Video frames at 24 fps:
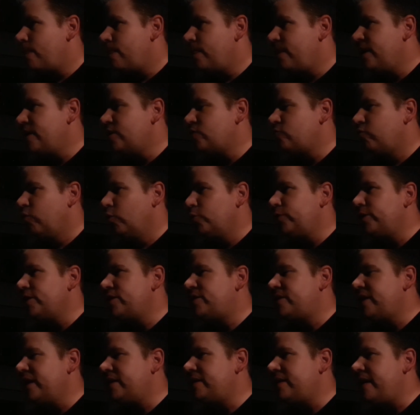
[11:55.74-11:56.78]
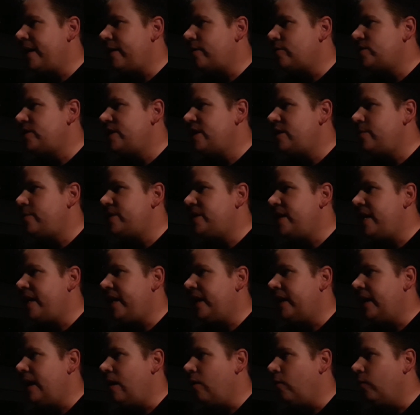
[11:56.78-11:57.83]
These ruthless dictators need to be
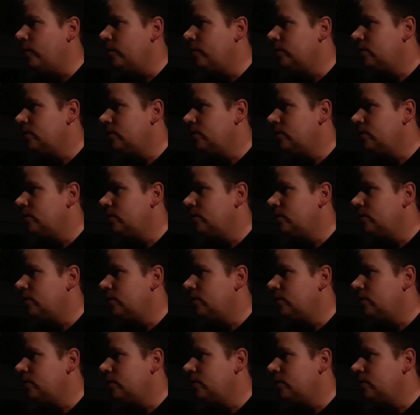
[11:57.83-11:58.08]
taken out.